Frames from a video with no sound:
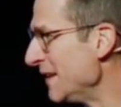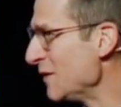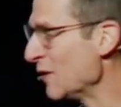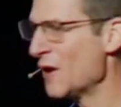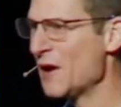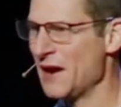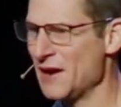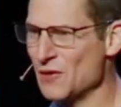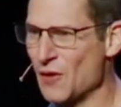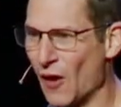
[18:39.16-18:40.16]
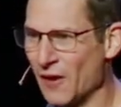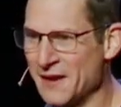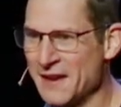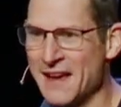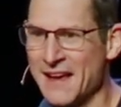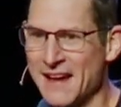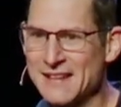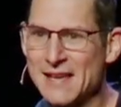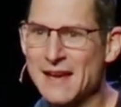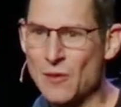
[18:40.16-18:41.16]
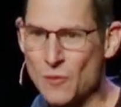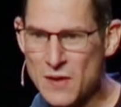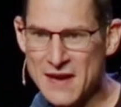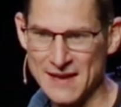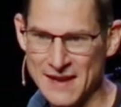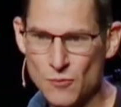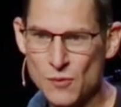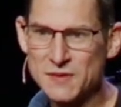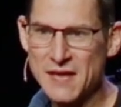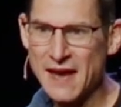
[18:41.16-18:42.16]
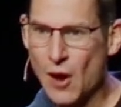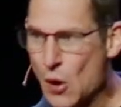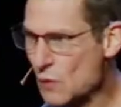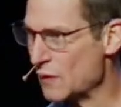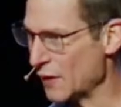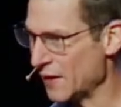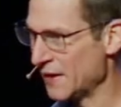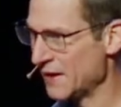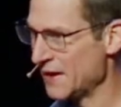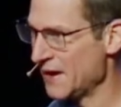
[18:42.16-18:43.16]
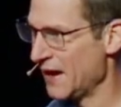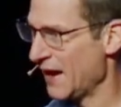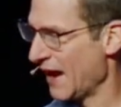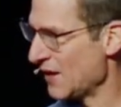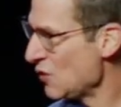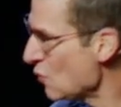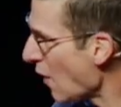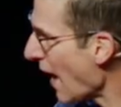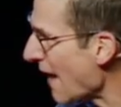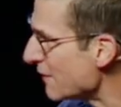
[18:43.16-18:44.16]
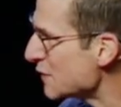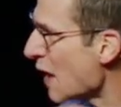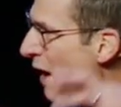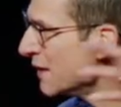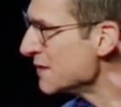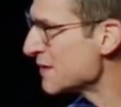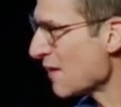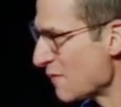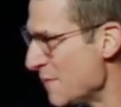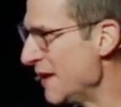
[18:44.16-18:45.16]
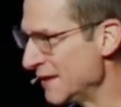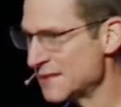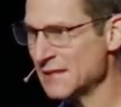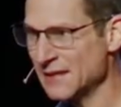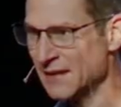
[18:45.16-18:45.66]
in your, in your garden. It's like a weed, it will take over, and you will have tons of mint.